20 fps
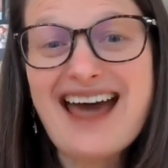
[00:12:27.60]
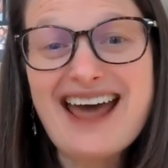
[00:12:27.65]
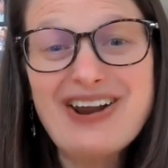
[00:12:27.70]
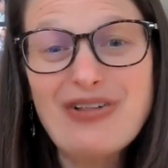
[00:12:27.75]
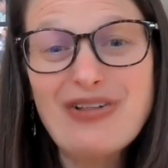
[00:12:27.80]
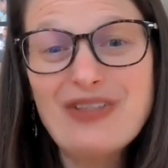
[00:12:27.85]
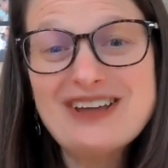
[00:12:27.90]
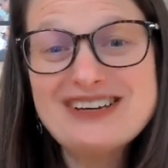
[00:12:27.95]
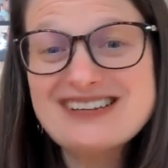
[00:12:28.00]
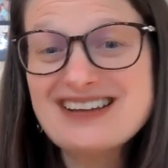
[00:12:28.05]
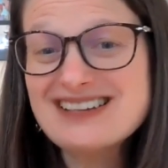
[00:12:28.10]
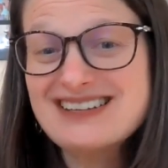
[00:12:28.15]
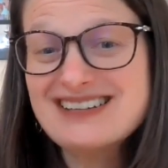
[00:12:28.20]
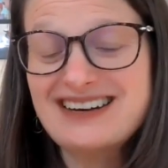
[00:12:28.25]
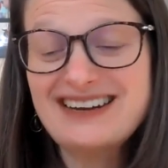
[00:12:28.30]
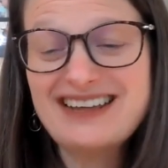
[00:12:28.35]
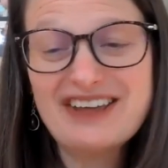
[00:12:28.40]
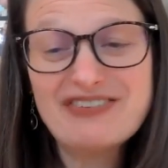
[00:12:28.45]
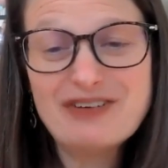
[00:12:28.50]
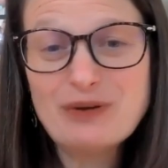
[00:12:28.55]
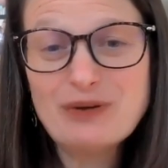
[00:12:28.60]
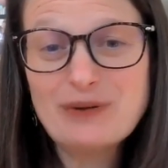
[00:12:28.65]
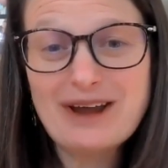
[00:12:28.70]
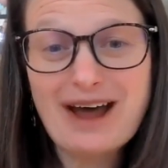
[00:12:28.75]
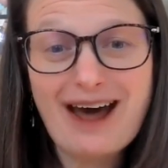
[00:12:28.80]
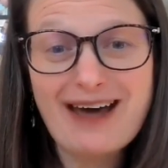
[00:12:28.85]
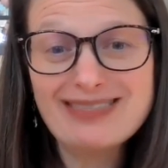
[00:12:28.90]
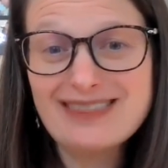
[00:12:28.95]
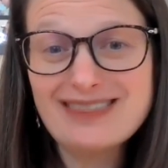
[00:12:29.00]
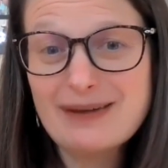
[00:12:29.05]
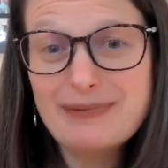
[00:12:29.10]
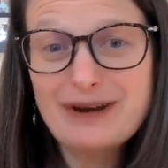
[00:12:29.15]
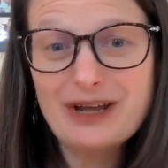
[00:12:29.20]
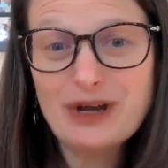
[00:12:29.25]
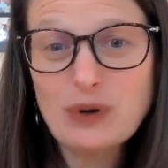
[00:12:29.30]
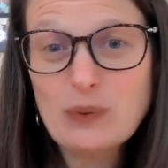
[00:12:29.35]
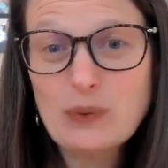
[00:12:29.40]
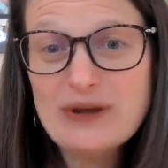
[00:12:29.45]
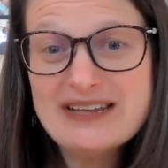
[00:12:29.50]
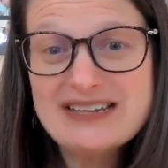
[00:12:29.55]
not only does it give you an
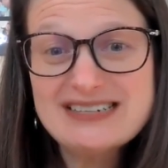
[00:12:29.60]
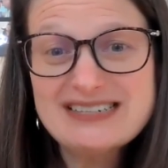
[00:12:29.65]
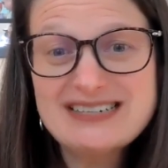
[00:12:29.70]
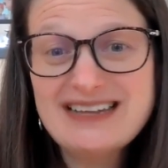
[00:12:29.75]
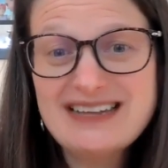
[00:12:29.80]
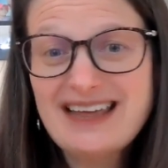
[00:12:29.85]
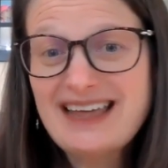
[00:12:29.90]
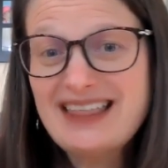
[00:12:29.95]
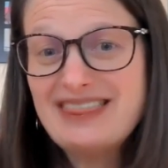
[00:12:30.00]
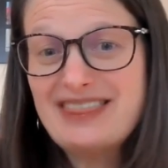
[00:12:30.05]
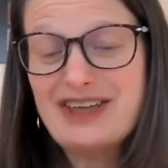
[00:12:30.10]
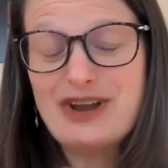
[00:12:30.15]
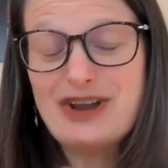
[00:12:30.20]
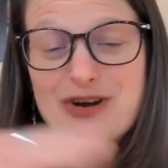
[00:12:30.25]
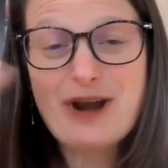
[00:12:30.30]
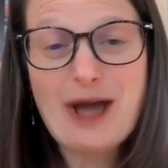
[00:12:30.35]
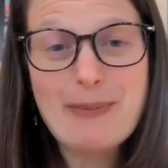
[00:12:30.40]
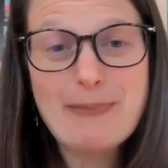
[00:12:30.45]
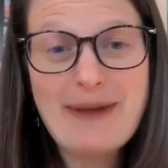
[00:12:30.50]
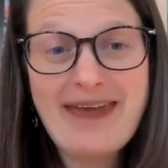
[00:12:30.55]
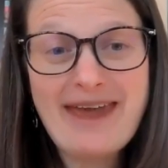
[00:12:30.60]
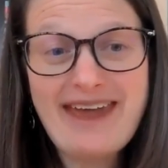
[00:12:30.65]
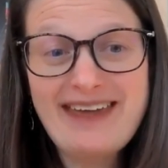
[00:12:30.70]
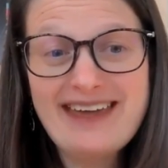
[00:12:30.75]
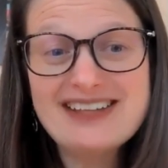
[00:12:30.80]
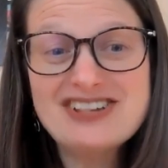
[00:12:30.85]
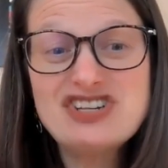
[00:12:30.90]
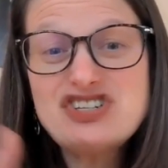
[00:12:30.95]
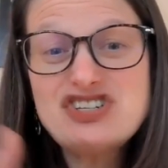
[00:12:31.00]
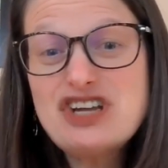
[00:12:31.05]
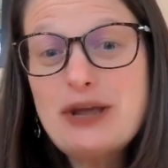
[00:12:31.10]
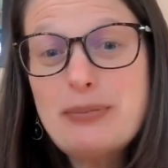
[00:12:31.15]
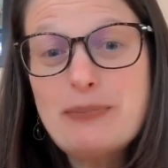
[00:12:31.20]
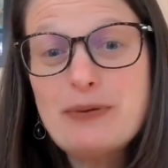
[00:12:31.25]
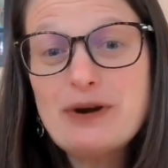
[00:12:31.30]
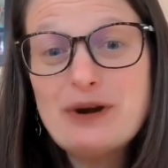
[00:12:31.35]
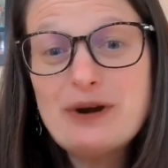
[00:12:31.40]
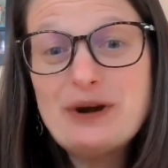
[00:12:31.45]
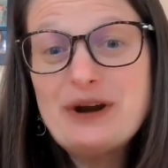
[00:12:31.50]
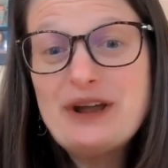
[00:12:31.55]
unlimited quiz that you're not paying, it's
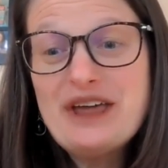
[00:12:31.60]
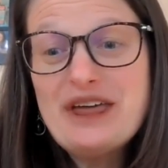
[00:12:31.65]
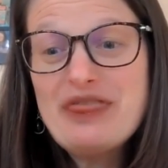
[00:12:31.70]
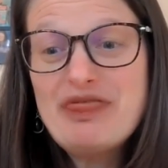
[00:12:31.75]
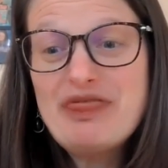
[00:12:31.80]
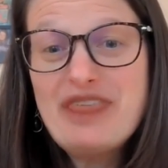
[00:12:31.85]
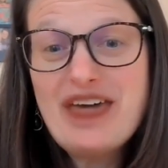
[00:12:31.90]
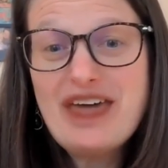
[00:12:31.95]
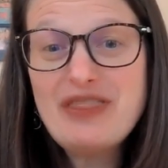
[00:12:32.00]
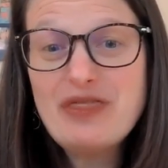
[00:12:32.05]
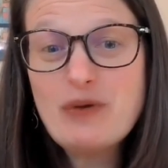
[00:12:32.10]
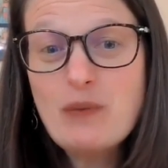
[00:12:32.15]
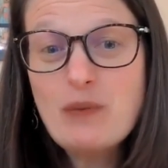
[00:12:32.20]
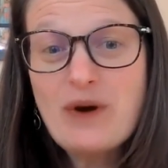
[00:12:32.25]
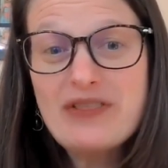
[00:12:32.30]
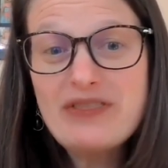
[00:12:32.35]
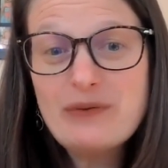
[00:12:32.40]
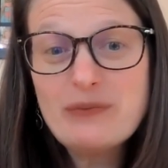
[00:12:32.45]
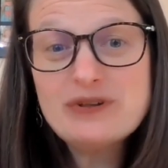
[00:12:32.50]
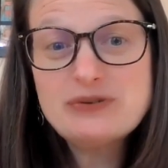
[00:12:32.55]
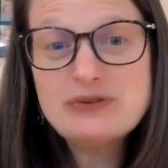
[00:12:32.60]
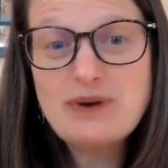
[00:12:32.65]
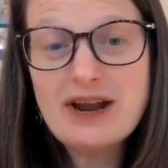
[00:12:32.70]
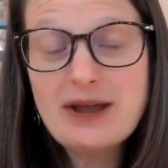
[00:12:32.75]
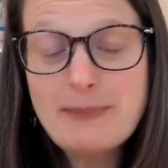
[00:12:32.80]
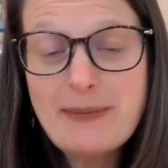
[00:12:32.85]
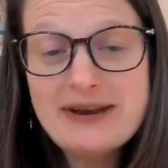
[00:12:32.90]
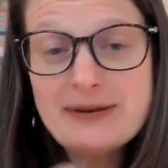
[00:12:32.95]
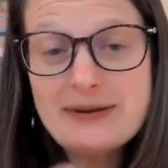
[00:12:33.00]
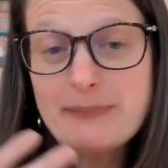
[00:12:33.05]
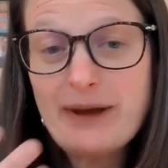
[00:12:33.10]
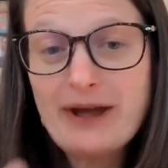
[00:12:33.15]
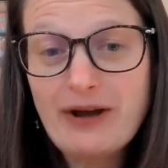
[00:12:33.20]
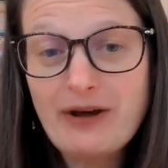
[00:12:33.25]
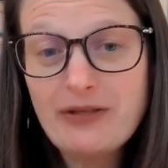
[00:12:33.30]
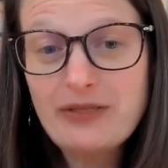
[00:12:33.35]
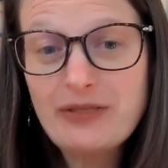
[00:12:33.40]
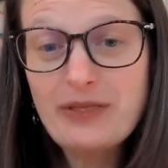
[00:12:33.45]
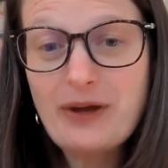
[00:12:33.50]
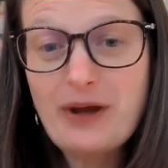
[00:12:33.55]
cheaper than the one that was recommended
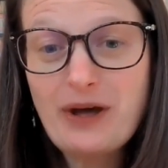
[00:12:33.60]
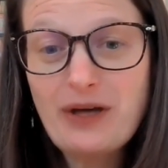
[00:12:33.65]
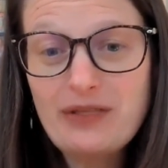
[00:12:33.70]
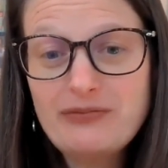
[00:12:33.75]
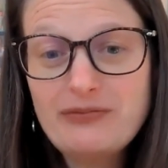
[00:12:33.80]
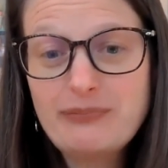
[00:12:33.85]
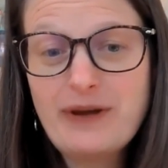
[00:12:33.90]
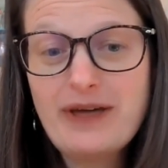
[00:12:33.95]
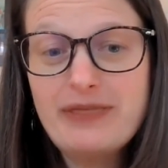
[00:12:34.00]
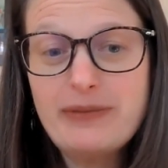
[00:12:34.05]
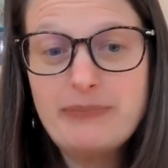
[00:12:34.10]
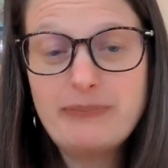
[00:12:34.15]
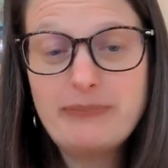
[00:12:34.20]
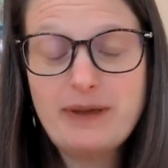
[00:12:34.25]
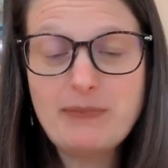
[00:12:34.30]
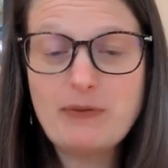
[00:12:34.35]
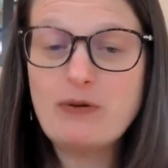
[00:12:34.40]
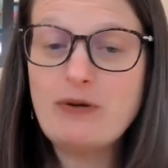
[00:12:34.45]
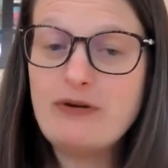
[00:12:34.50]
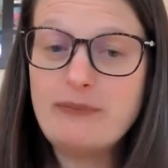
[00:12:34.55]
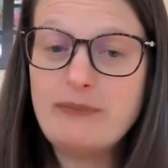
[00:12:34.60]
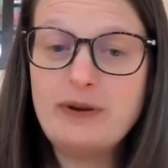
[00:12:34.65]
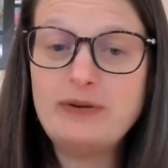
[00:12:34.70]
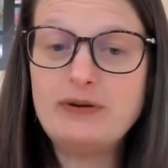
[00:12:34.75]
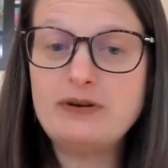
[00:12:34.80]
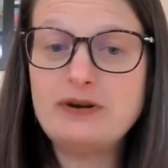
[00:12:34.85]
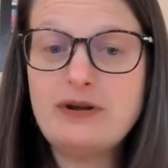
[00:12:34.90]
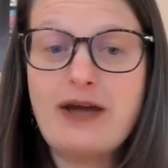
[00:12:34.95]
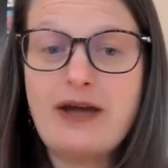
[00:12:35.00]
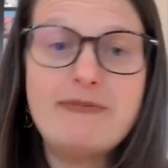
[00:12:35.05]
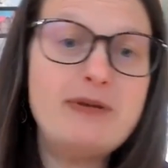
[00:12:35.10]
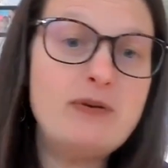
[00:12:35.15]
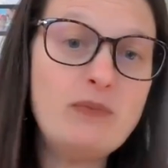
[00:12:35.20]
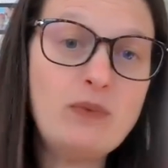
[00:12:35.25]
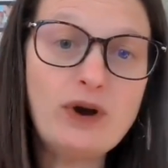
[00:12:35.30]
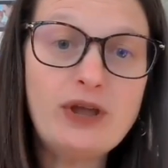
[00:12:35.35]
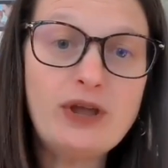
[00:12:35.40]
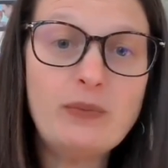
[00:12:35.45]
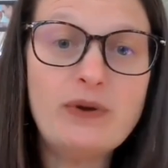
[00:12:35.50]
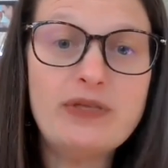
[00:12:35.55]
by the people I've
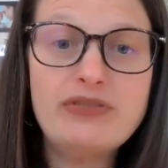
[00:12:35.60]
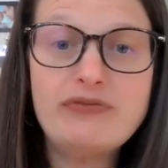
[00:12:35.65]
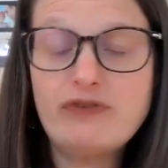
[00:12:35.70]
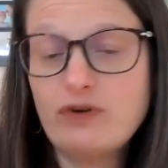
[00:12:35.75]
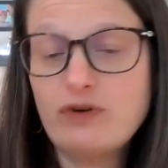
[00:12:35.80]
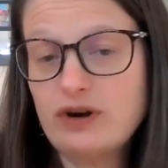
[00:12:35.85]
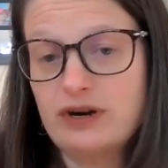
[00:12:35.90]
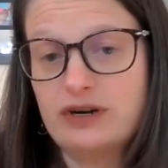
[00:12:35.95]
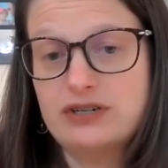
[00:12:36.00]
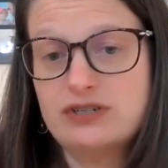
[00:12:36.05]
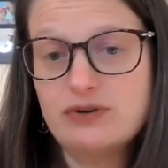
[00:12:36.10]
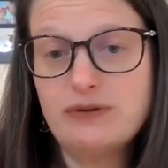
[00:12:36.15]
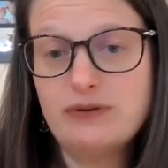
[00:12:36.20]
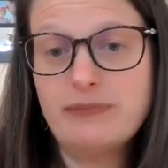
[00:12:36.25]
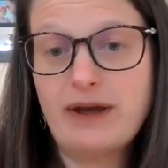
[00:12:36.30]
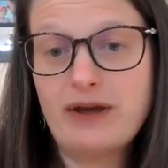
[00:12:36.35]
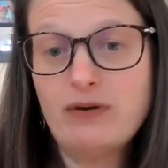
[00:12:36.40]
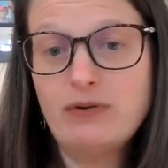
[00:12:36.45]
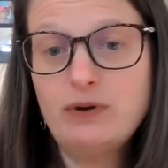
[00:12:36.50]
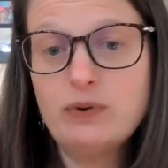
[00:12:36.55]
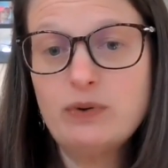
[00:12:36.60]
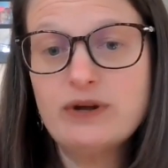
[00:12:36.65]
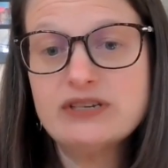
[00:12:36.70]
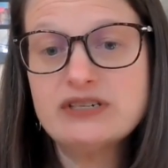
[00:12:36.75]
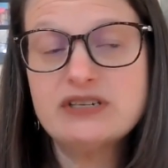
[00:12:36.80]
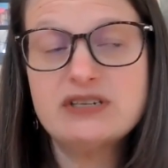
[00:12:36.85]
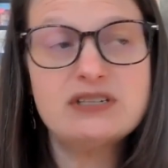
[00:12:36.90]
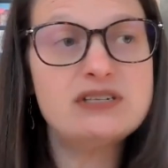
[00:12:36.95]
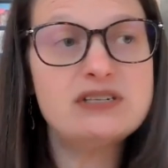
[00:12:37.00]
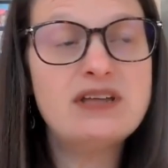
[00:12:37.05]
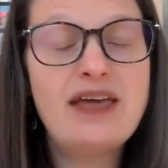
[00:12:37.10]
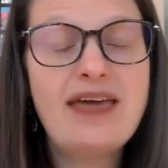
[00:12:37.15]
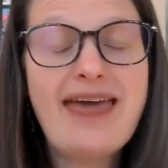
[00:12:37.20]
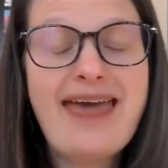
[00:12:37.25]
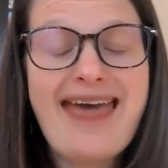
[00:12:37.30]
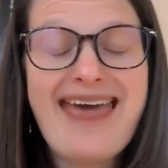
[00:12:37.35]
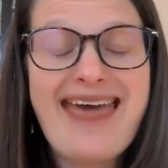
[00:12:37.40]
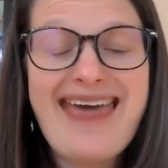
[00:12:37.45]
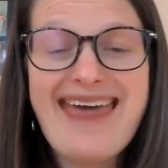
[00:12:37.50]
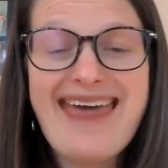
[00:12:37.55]
been working with for doing my own quizzes.